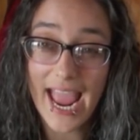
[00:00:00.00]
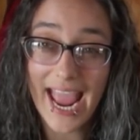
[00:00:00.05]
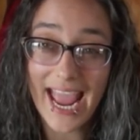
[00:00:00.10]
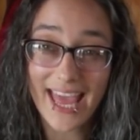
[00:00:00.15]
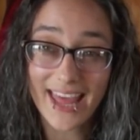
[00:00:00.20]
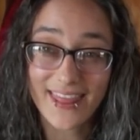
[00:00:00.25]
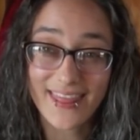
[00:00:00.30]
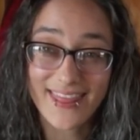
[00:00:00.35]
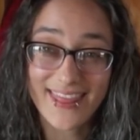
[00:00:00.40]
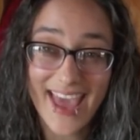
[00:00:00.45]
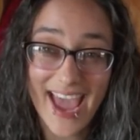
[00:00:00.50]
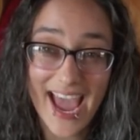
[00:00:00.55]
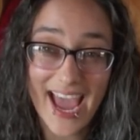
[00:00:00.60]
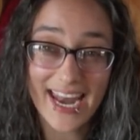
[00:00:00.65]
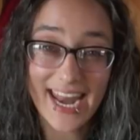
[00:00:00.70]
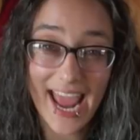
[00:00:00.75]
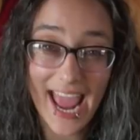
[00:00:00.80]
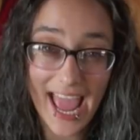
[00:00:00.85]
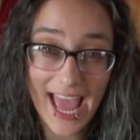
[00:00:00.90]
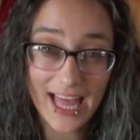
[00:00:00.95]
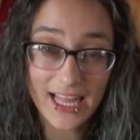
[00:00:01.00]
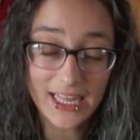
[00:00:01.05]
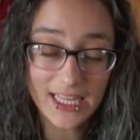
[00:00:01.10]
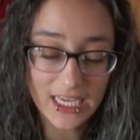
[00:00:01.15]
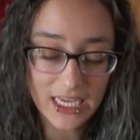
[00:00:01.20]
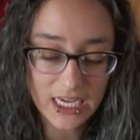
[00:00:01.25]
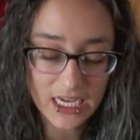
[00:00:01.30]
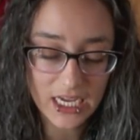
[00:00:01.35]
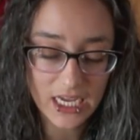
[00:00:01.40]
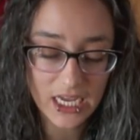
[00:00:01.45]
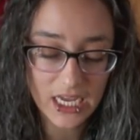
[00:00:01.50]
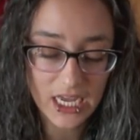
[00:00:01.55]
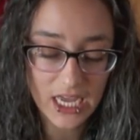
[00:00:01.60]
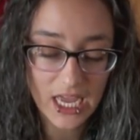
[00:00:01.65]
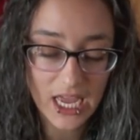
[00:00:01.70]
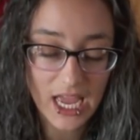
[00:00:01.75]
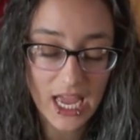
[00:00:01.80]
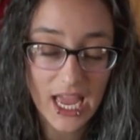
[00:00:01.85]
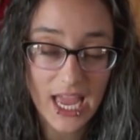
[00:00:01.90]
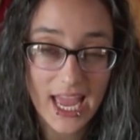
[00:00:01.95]
And that Ellie
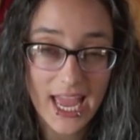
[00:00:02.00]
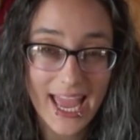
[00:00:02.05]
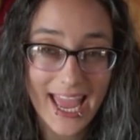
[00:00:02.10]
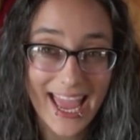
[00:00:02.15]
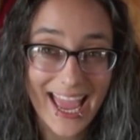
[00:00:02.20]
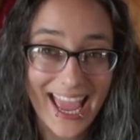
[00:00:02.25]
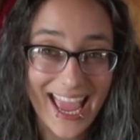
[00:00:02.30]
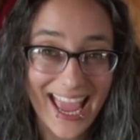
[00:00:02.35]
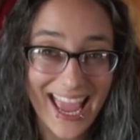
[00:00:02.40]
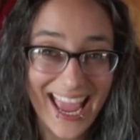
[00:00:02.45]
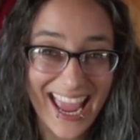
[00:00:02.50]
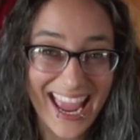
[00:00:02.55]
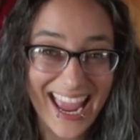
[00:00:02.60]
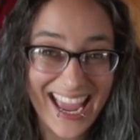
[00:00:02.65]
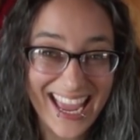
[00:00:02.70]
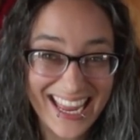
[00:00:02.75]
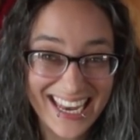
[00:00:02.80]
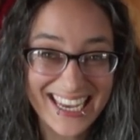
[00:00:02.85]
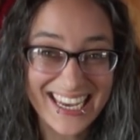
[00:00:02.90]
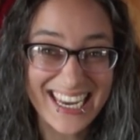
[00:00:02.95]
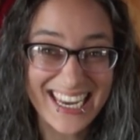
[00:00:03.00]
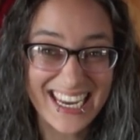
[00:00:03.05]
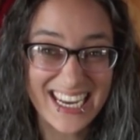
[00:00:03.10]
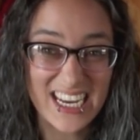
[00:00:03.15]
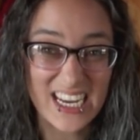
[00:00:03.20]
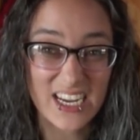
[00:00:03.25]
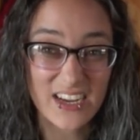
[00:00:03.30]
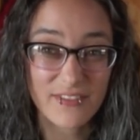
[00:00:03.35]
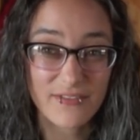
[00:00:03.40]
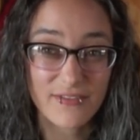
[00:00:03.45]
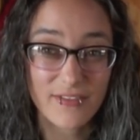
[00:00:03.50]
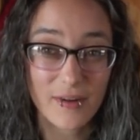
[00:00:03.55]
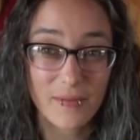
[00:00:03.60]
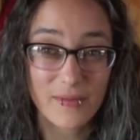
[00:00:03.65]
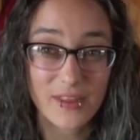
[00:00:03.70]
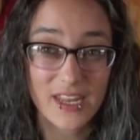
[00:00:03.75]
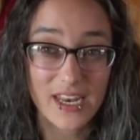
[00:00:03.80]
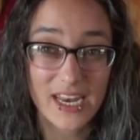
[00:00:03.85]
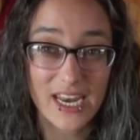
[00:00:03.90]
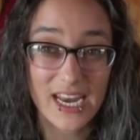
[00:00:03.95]
and Nina
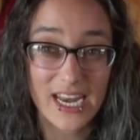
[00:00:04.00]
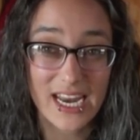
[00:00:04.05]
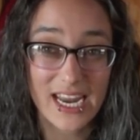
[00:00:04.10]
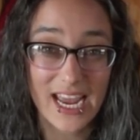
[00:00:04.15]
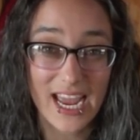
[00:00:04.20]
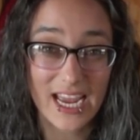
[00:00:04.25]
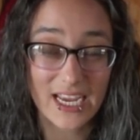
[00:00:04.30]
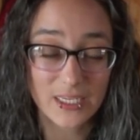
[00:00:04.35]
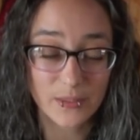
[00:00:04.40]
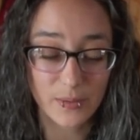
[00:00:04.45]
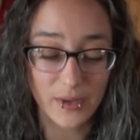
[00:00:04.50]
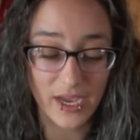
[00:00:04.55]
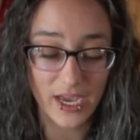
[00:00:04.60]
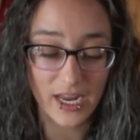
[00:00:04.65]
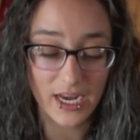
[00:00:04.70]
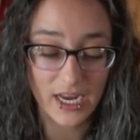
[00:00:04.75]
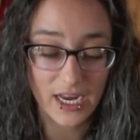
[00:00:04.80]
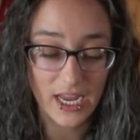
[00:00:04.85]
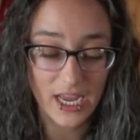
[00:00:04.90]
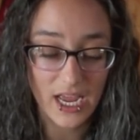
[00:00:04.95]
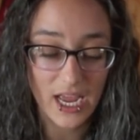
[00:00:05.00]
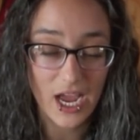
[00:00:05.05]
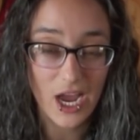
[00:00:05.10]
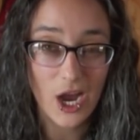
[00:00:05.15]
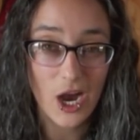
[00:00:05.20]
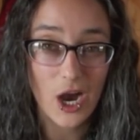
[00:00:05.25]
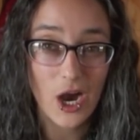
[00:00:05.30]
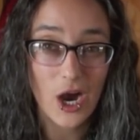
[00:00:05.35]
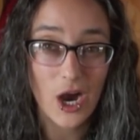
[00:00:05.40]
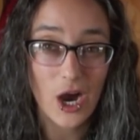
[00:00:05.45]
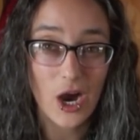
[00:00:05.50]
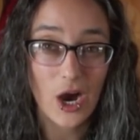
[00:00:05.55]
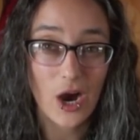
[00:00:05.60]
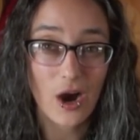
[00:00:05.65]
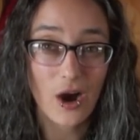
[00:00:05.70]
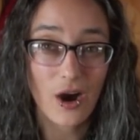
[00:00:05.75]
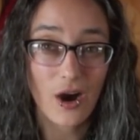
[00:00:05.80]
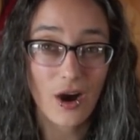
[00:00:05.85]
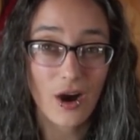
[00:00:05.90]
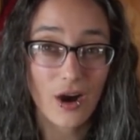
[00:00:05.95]
from the Knitting Expat
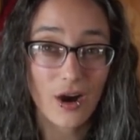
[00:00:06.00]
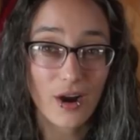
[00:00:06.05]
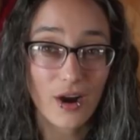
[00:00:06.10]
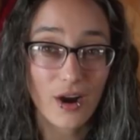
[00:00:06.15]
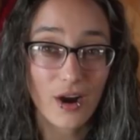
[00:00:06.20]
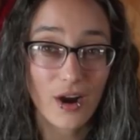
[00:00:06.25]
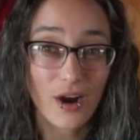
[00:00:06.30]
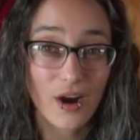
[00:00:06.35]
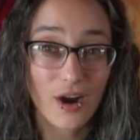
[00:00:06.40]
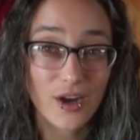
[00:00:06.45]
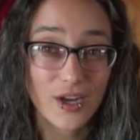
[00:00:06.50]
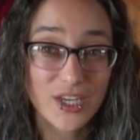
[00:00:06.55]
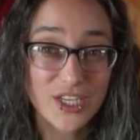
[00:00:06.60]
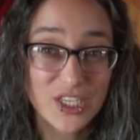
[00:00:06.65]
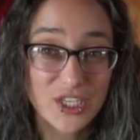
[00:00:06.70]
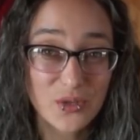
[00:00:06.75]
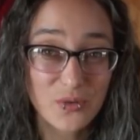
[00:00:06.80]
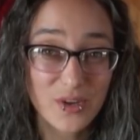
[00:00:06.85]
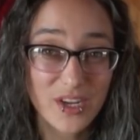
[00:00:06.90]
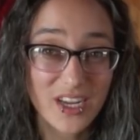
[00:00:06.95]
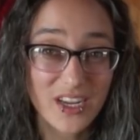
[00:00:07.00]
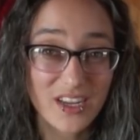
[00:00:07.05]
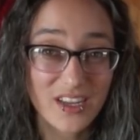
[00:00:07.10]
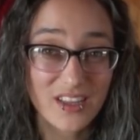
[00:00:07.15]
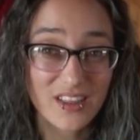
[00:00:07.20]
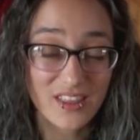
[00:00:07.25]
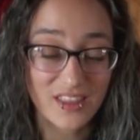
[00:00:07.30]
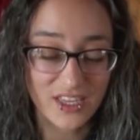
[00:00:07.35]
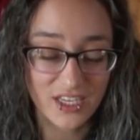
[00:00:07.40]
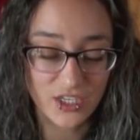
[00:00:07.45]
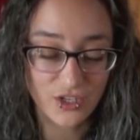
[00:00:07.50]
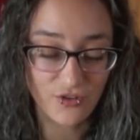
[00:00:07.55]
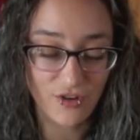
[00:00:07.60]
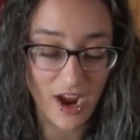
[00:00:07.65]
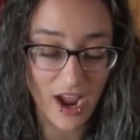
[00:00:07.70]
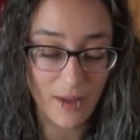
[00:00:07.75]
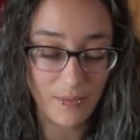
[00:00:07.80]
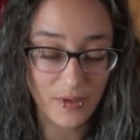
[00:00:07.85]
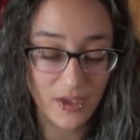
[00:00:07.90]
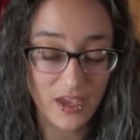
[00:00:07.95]
are doing this
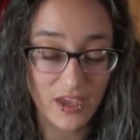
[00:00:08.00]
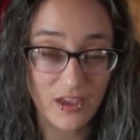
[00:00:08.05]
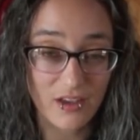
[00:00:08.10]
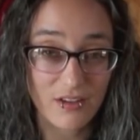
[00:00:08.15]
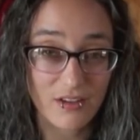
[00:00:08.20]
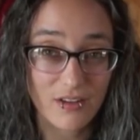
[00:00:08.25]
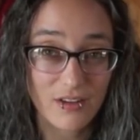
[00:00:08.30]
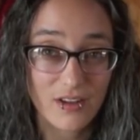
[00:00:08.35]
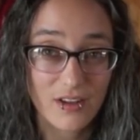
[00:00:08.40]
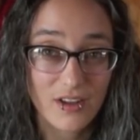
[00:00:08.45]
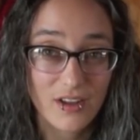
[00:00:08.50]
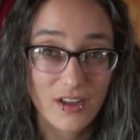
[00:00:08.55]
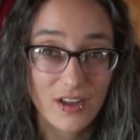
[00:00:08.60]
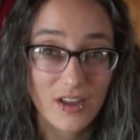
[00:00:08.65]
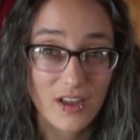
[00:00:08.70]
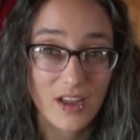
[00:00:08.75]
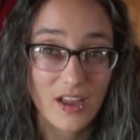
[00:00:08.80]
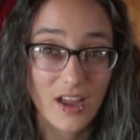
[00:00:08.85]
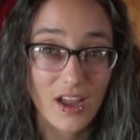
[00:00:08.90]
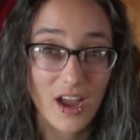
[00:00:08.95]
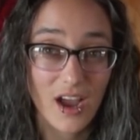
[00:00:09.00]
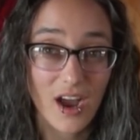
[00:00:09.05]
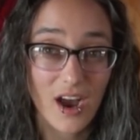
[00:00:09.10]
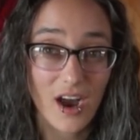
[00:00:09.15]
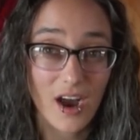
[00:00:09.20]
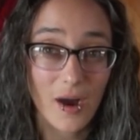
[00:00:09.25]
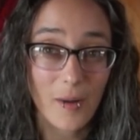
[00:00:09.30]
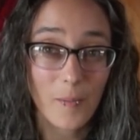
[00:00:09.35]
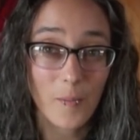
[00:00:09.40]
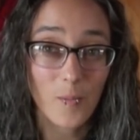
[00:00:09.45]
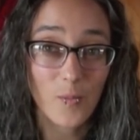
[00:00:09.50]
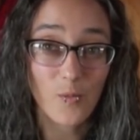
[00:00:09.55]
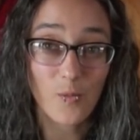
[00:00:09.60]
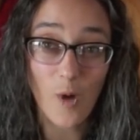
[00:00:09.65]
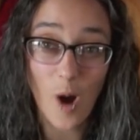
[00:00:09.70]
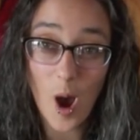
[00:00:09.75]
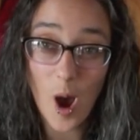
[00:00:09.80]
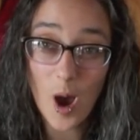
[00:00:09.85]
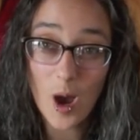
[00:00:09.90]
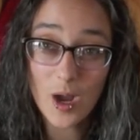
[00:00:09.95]
crap heel
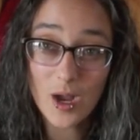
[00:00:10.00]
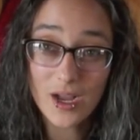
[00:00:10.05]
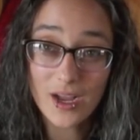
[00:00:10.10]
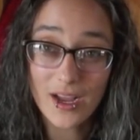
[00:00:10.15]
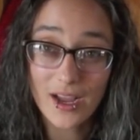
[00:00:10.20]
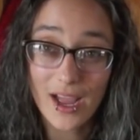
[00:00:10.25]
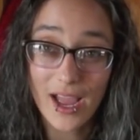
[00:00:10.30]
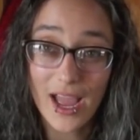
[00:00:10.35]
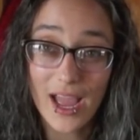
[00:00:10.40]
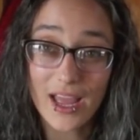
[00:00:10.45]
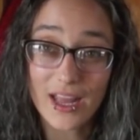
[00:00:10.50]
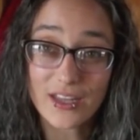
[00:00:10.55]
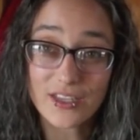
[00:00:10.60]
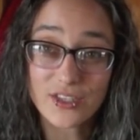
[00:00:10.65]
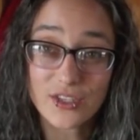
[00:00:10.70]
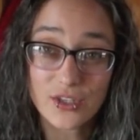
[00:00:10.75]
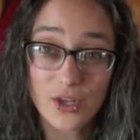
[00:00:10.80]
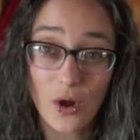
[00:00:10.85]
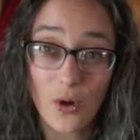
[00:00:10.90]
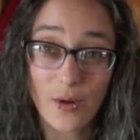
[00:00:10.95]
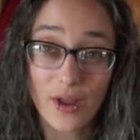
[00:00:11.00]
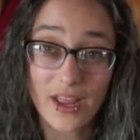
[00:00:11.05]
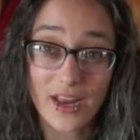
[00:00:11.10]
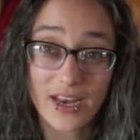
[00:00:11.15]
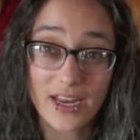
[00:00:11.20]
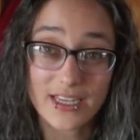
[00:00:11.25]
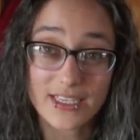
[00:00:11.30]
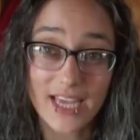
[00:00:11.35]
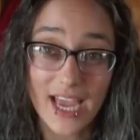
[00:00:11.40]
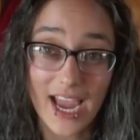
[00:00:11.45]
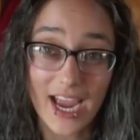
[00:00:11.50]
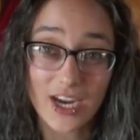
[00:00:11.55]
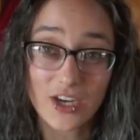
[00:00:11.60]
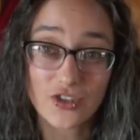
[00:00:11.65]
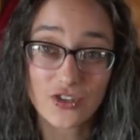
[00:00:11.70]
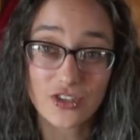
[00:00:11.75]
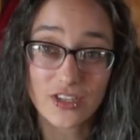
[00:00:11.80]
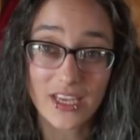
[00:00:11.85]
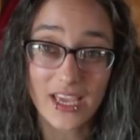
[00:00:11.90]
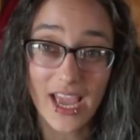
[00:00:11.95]
wrong, and so it is
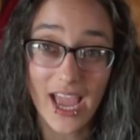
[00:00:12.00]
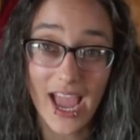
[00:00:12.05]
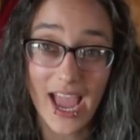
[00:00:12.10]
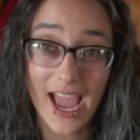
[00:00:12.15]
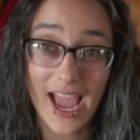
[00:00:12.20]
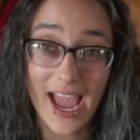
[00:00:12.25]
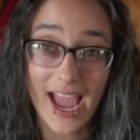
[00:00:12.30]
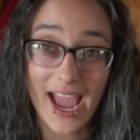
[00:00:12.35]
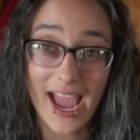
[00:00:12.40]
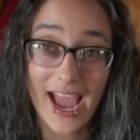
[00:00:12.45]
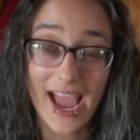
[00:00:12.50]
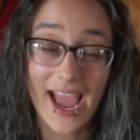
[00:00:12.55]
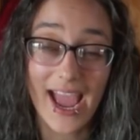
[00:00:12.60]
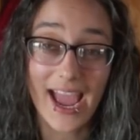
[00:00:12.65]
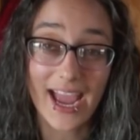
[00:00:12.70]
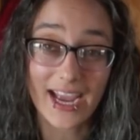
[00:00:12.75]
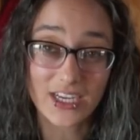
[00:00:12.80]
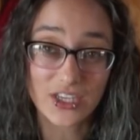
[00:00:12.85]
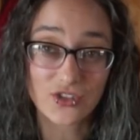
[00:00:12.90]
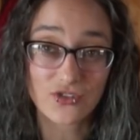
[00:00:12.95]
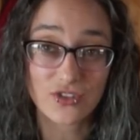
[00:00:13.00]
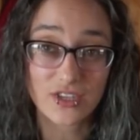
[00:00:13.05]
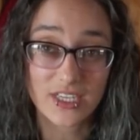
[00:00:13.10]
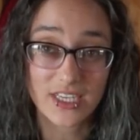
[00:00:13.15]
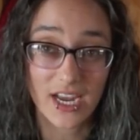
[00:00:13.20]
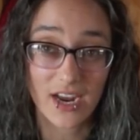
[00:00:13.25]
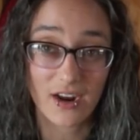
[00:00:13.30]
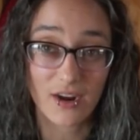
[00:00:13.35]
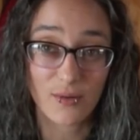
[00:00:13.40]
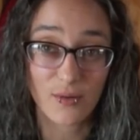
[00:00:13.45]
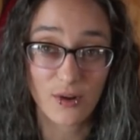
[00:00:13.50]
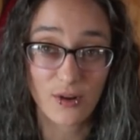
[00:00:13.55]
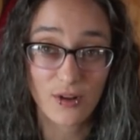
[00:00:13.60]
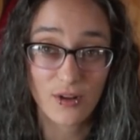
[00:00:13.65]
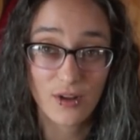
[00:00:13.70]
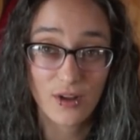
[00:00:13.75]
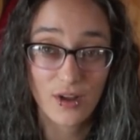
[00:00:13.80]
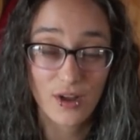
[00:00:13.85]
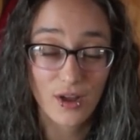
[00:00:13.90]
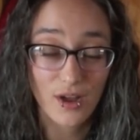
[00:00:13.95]
actually extra terrible.